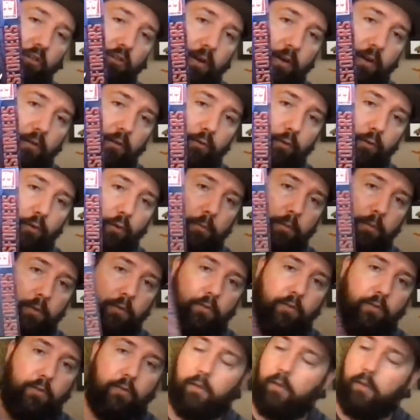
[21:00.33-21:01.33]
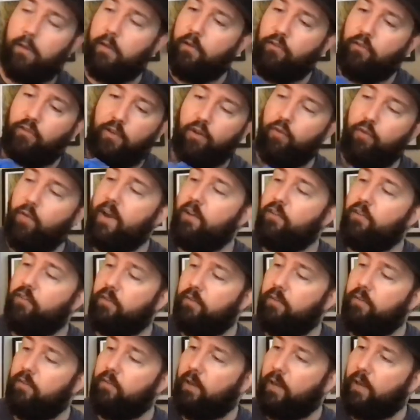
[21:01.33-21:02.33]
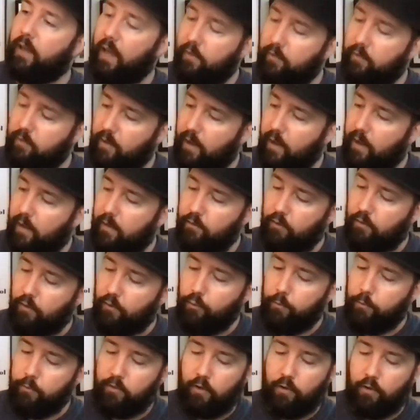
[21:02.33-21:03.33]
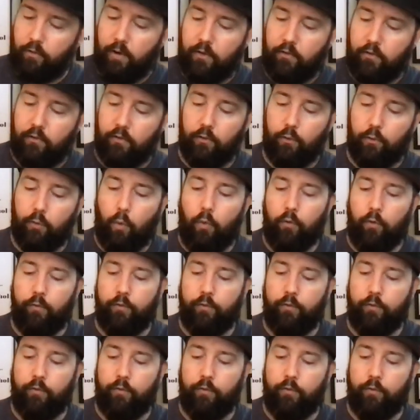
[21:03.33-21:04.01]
Transformers Generations, I guess, yeah. Transformers Generations, War